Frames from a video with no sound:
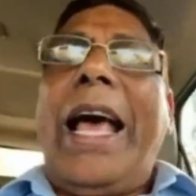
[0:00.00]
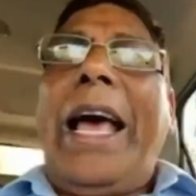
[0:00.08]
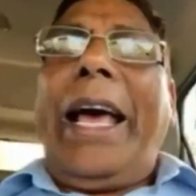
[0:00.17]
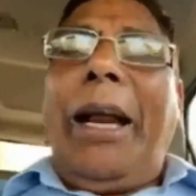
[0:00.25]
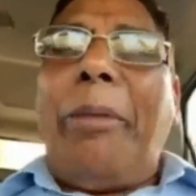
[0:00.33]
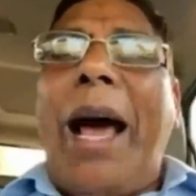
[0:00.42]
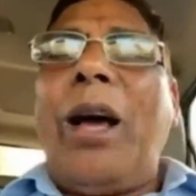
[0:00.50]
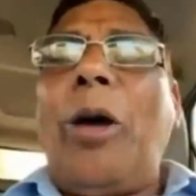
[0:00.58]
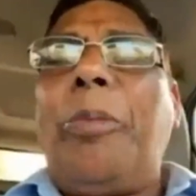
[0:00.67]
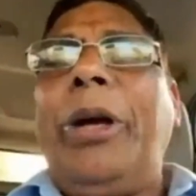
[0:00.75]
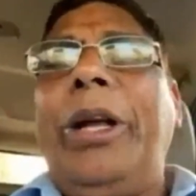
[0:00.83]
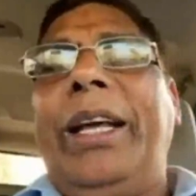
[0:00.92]
In my
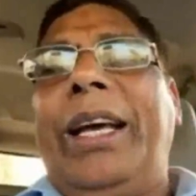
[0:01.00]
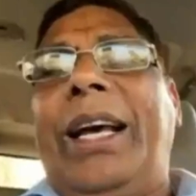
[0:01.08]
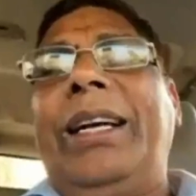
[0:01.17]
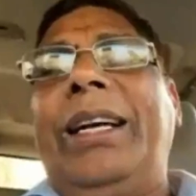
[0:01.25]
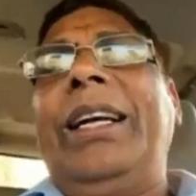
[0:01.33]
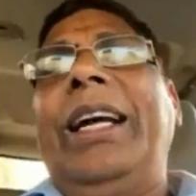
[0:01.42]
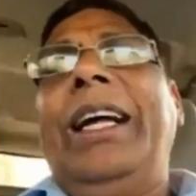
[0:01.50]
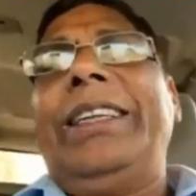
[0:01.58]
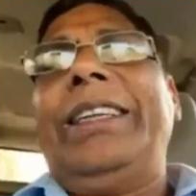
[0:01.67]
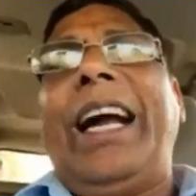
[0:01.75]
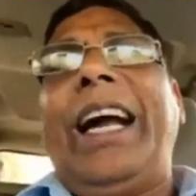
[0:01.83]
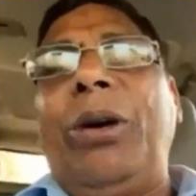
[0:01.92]
opinion,
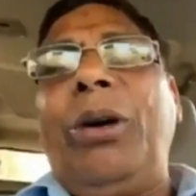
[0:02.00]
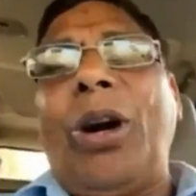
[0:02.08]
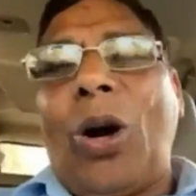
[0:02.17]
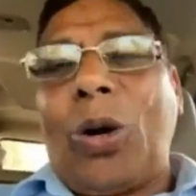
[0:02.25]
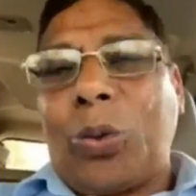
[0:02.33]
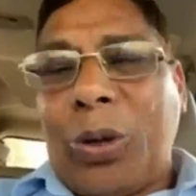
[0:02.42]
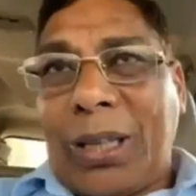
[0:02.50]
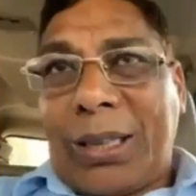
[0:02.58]
that will not work.